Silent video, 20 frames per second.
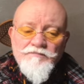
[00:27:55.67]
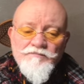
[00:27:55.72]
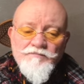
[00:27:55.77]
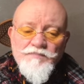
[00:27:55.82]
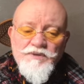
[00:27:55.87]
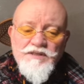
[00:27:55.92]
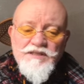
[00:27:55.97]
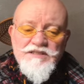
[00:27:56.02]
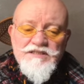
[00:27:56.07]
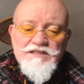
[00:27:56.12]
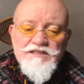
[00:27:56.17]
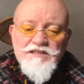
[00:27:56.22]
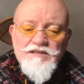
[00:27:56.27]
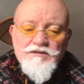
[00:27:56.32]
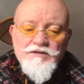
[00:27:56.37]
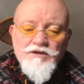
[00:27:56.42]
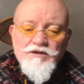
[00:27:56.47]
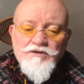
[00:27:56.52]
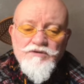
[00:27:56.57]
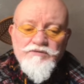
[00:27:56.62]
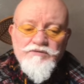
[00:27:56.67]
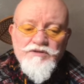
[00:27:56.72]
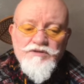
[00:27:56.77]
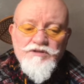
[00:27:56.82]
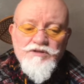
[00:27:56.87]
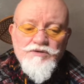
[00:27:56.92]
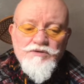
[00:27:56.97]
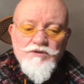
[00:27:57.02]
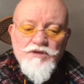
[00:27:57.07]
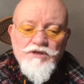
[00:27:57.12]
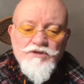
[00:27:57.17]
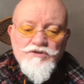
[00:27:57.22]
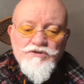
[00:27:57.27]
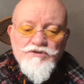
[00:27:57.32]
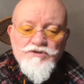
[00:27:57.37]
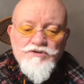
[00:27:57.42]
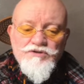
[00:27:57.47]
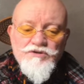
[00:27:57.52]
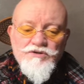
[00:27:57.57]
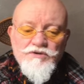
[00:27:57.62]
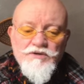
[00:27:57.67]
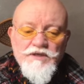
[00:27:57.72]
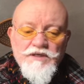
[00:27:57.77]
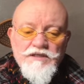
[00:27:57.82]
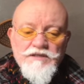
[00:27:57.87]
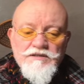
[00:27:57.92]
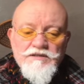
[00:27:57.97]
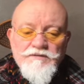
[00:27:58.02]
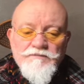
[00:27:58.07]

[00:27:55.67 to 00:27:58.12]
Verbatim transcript: But there's still over 200 drawings.